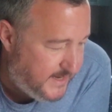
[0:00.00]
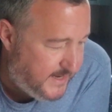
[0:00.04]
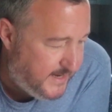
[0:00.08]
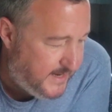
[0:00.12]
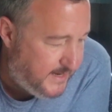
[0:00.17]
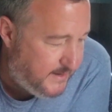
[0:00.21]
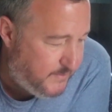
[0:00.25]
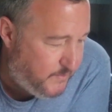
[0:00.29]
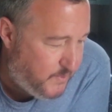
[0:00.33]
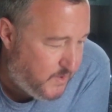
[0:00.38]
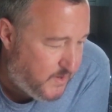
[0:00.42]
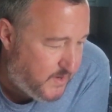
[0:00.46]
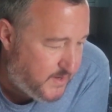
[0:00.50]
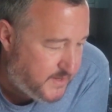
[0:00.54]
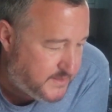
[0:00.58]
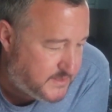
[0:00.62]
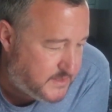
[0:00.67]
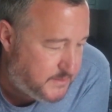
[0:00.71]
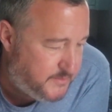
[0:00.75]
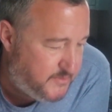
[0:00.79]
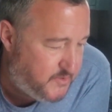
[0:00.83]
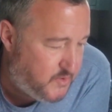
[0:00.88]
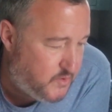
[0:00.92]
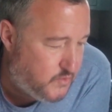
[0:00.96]
What are
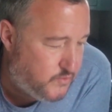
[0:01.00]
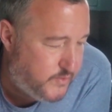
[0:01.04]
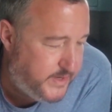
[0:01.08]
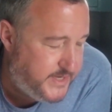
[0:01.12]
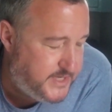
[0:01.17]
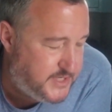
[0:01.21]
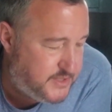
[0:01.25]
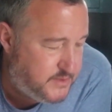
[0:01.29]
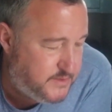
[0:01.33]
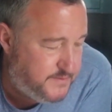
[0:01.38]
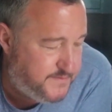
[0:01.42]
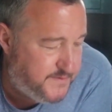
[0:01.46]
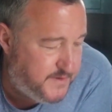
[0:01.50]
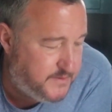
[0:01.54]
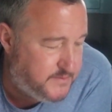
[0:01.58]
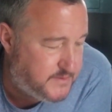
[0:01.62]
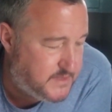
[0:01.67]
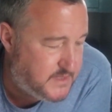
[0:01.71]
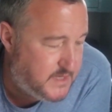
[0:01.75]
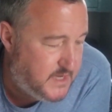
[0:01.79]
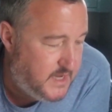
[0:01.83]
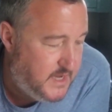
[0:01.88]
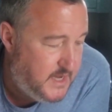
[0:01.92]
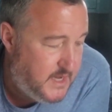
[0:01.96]
some of your regional
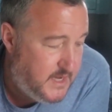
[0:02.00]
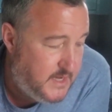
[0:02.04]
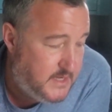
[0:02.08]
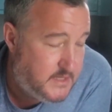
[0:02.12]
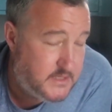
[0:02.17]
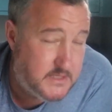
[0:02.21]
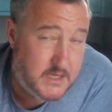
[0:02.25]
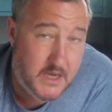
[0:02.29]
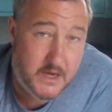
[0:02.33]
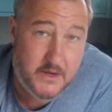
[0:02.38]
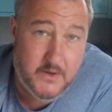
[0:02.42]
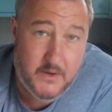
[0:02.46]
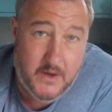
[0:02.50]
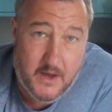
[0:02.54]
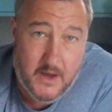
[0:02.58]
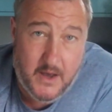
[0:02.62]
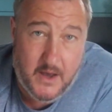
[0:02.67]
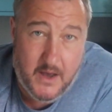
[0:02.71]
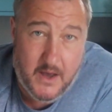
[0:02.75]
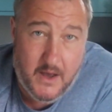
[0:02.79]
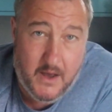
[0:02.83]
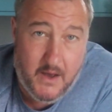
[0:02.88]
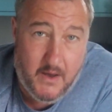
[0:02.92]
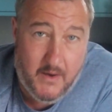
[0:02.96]
foods? So
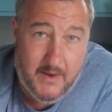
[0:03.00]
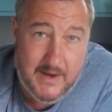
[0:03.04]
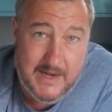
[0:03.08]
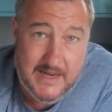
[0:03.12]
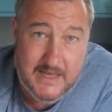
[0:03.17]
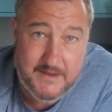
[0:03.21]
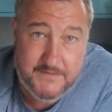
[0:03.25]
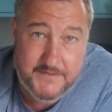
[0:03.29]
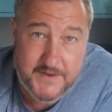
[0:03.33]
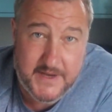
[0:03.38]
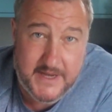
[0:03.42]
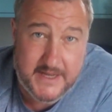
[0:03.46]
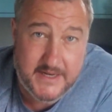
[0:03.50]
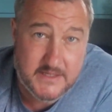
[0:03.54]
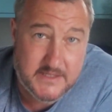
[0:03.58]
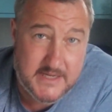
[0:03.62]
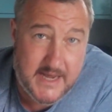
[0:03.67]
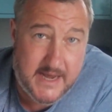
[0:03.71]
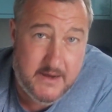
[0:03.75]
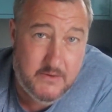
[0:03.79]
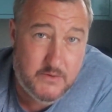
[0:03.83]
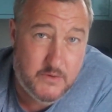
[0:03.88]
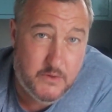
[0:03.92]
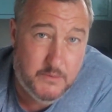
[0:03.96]
I live in a
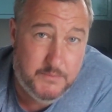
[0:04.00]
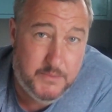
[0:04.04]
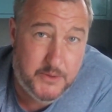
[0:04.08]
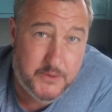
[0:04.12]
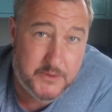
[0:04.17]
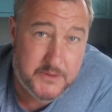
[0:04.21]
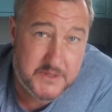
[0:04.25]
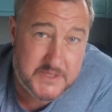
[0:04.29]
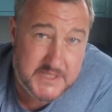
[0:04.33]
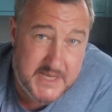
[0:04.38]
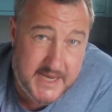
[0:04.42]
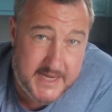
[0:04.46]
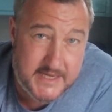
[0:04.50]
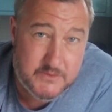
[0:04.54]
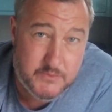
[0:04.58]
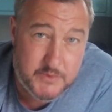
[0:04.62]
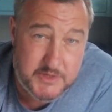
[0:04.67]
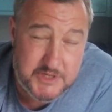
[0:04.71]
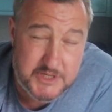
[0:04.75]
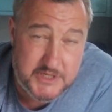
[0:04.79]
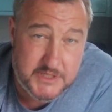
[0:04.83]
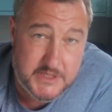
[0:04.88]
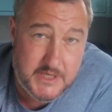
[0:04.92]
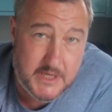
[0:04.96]
town called Portishead,
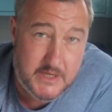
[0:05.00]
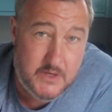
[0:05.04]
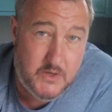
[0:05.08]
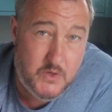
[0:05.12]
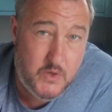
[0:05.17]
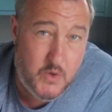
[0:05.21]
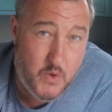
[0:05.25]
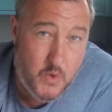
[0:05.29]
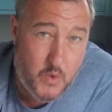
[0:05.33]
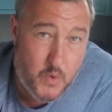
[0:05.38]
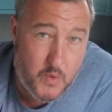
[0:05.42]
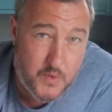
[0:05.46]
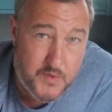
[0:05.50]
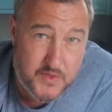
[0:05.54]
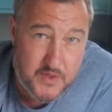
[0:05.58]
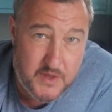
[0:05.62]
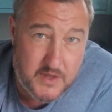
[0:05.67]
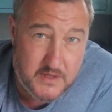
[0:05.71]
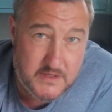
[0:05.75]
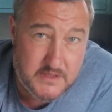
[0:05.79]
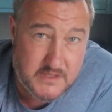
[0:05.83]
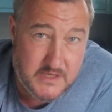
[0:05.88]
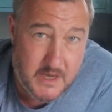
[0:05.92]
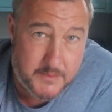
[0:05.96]
which is in North
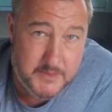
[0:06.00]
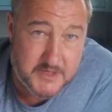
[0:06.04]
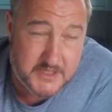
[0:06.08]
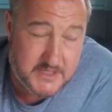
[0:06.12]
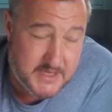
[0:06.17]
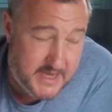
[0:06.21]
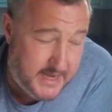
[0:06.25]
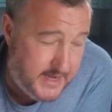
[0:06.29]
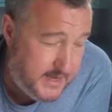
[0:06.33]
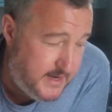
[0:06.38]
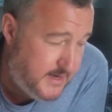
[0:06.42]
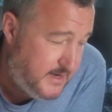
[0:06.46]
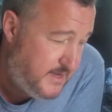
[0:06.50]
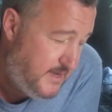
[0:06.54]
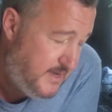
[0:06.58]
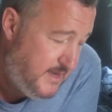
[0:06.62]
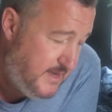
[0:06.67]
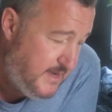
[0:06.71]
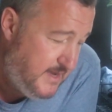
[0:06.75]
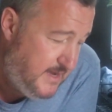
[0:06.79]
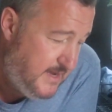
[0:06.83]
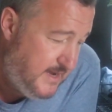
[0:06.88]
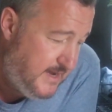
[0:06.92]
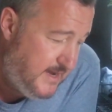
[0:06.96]
Somerset.
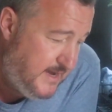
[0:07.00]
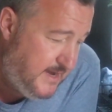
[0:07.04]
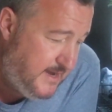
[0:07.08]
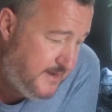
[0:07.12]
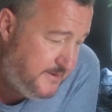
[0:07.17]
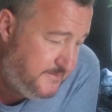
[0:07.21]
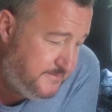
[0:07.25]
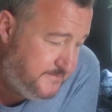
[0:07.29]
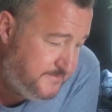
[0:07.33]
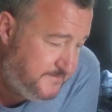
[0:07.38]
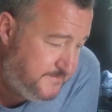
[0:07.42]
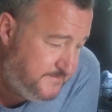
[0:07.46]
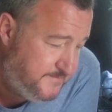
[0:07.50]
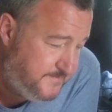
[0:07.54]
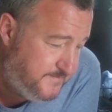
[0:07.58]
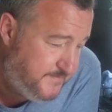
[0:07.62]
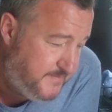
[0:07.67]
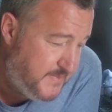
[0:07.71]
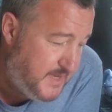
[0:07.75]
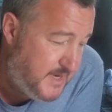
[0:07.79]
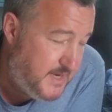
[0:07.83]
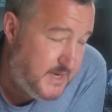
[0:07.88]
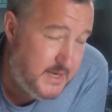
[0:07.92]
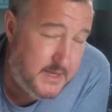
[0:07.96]
The
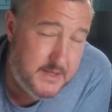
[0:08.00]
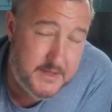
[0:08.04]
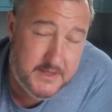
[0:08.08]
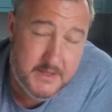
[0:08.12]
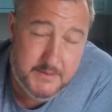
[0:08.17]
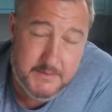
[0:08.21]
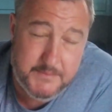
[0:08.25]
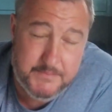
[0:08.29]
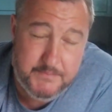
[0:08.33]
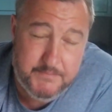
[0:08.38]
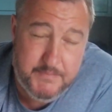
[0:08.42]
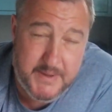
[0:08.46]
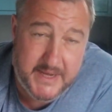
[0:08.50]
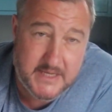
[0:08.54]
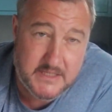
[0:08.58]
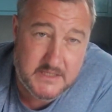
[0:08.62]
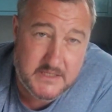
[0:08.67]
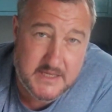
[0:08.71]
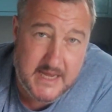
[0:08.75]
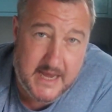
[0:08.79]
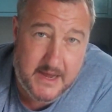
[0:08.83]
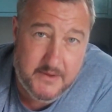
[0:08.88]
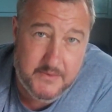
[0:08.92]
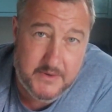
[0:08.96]

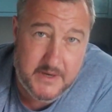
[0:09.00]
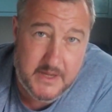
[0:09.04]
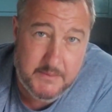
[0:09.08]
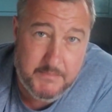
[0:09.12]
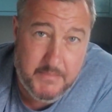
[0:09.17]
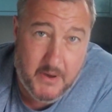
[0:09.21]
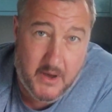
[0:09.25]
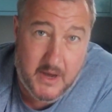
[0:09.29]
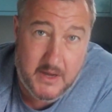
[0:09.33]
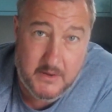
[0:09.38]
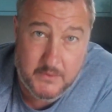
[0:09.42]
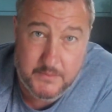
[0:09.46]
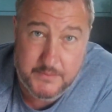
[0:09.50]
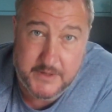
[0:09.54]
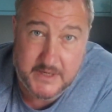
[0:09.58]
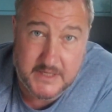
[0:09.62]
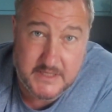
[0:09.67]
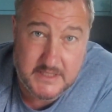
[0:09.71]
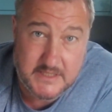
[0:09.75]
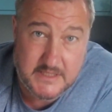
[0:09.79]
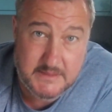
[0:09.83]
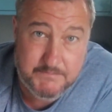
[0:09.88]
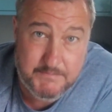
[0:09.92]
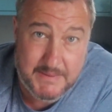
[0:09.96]
biggest town nearby, or
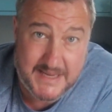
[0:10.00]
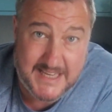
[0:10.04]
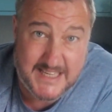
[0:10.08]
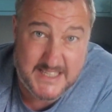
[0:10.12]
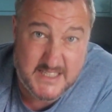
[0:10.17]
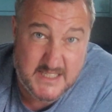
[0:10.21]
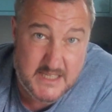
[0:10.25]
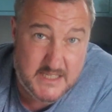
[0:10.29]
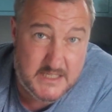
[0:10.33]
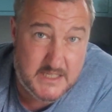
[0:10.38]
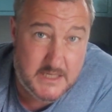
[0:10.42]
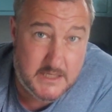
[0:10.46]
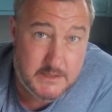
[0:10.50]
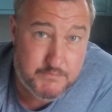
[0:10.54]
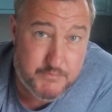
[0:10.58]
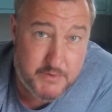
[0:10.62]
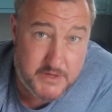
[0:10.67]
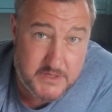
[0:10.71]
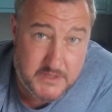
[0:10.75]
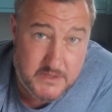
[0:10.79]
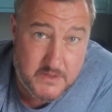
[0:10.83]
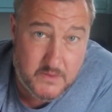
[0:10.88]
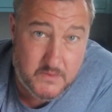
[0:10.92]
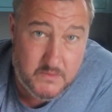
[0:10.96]
biggest city, is
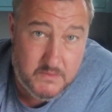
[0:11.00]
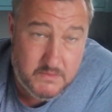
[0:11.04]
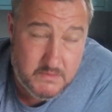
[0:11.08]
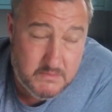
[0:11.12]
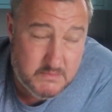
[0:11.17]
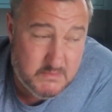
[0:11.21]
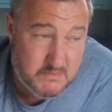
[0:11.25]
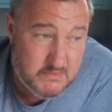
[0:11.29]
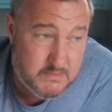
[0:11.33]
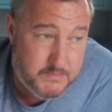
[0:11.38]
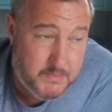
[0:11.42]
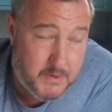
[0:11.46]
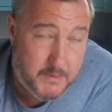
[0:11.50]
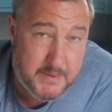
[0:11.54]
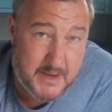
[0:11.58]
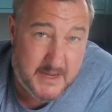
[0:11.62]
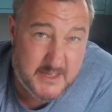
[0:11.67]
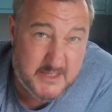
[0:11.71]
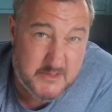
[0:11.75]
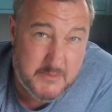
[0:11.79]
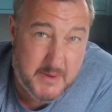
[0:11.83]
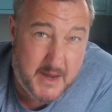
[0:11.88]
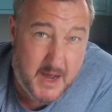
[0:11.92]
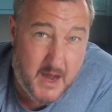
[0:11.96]
Bristol.
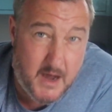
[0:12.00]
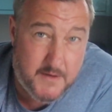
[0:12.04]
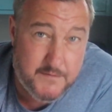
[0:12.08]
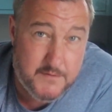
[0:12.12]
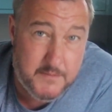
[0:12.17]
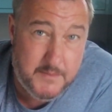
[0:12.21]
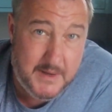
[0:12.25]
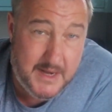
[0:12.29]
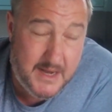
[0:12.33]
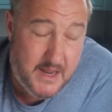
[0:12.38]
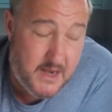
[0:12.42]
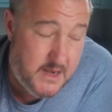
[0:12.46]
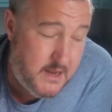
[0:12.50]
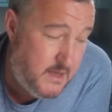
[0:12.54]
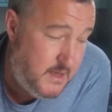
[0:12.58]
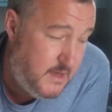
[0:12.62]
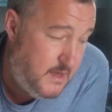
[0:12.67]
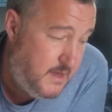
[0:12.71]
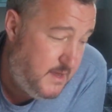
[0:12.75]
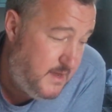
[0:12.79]
Population of 500,000.